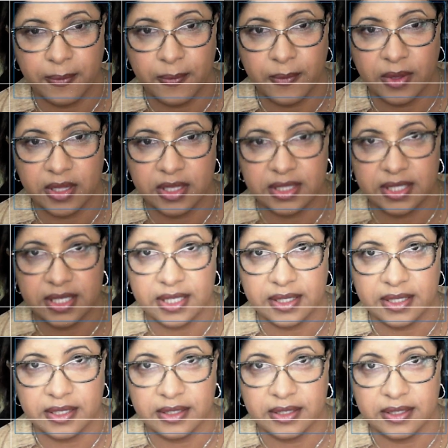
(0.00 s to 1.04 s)
you can see
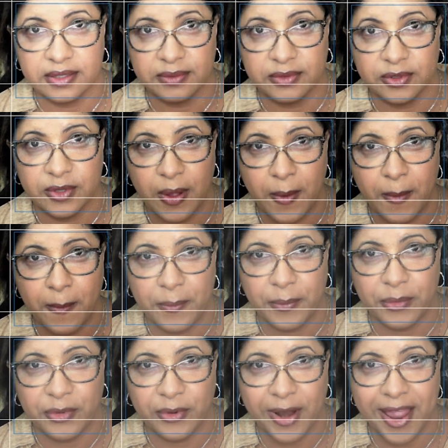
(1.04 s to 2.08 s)
the
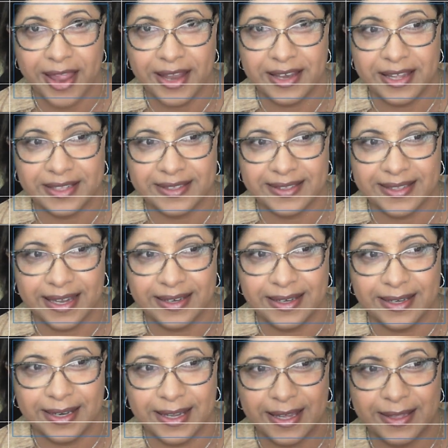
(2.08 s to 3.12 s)
brightness.
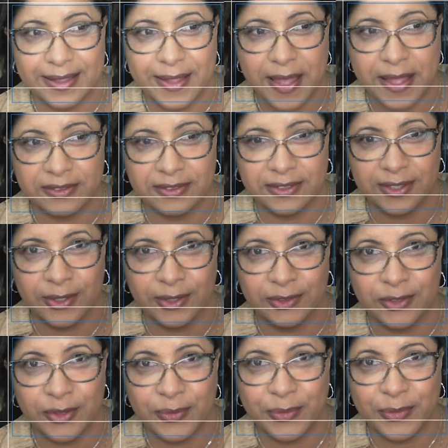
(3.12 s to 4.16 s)
Suddenly it looks
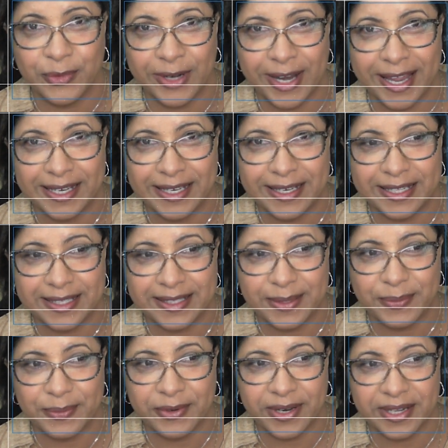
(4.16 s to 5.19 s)
so brightness,
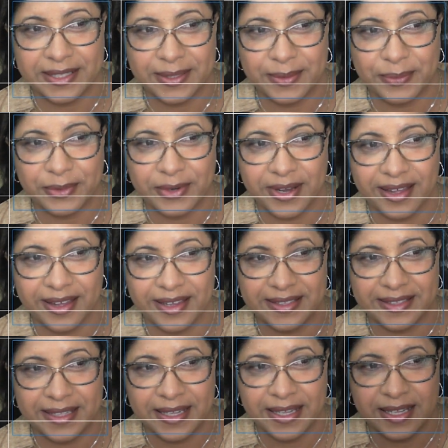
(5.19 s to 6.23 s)
surprise,
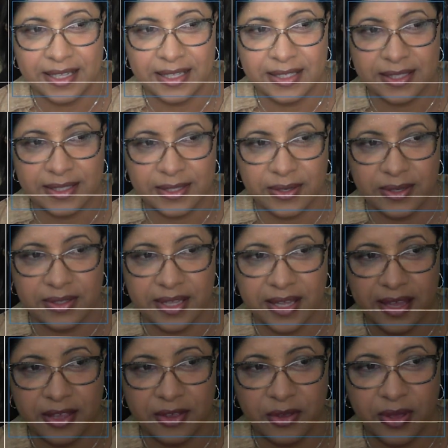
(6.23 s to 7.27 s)
surprise. So there
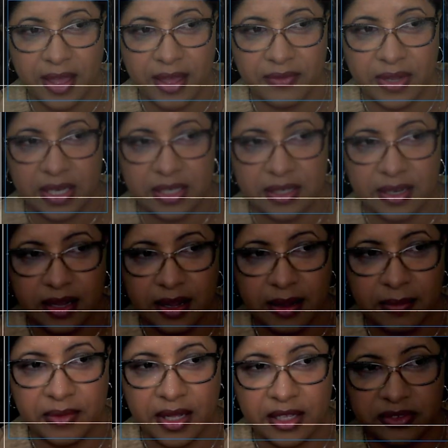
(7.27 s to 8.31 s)
you have it.
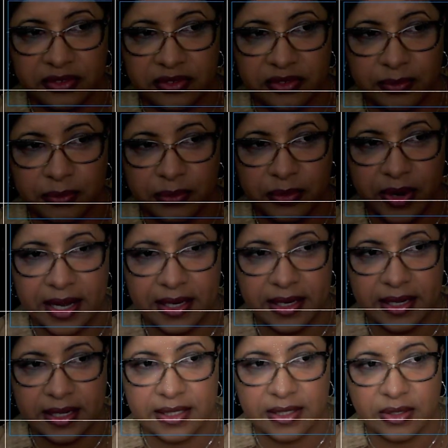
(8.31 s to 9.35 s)
Um, that's
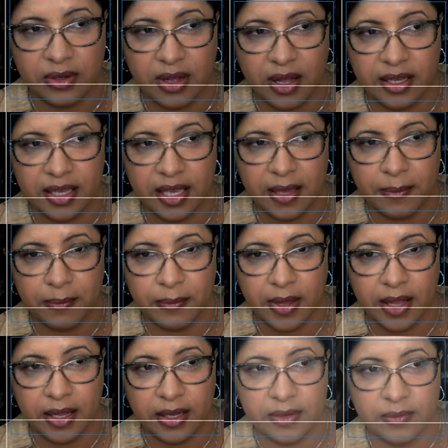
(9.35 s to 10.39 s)
brightness. So I keep
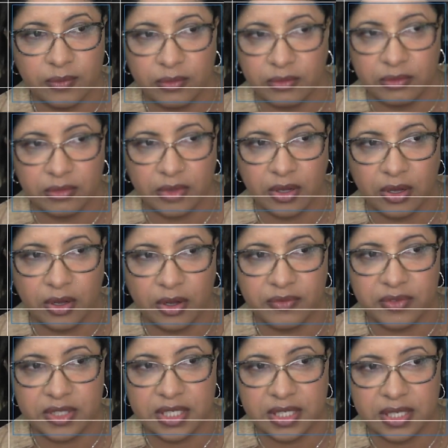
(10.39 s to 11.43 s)
mine, uh,
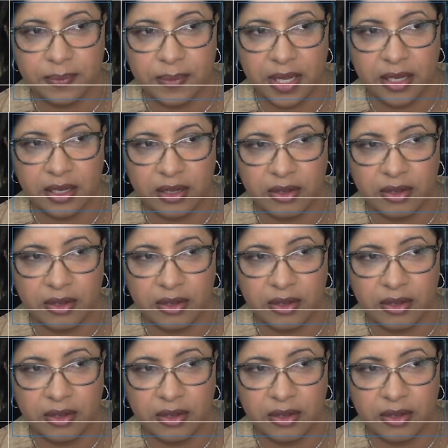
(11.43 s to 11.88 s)
obviously depending